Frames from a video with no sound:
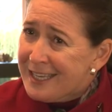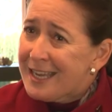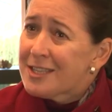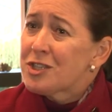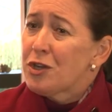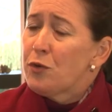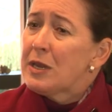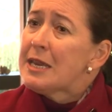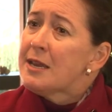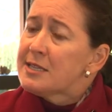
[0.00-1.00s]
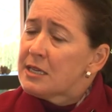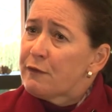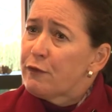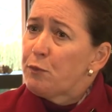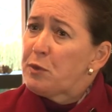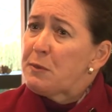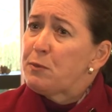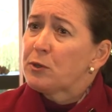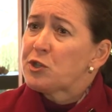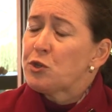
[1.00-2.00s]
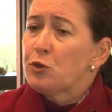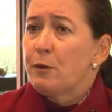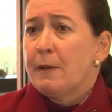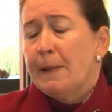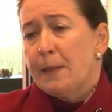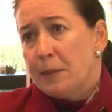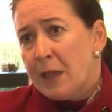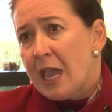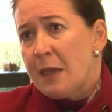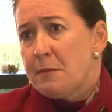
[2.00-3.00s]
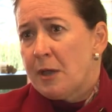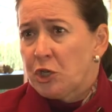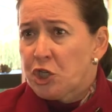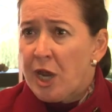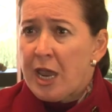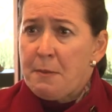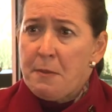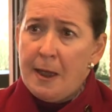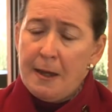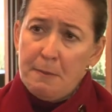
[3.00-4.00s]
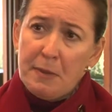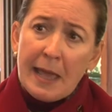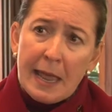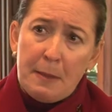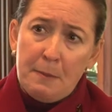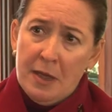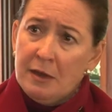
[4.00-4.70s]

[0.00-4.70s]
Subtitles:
It's so easy for people to name and shame and blame.